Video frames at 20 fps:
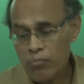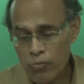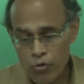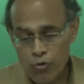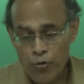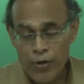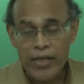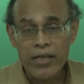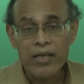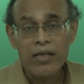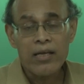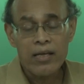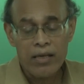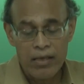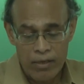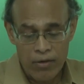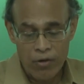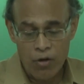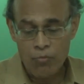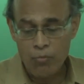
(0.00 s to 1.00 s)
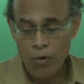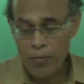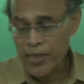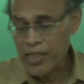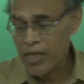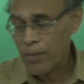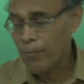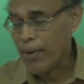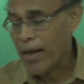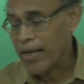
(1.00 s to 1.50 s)
doing
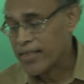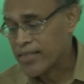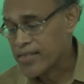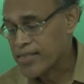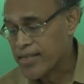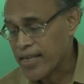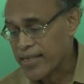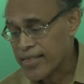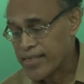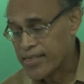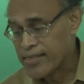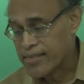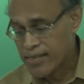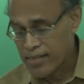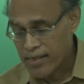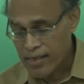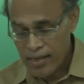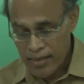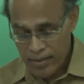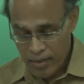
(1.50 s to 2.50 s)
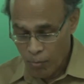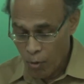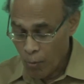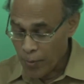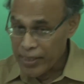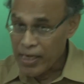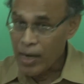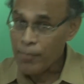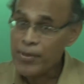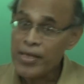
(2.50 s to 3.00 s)
momentum balance, that is the
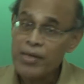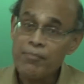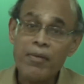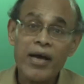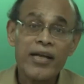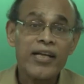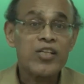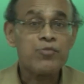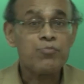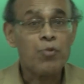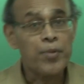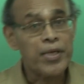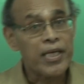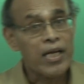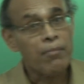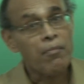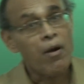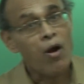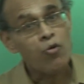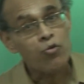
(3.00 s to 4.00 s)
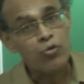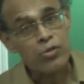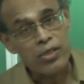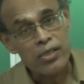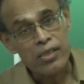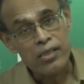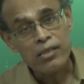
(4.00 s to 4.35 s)
momentum in minus momentum out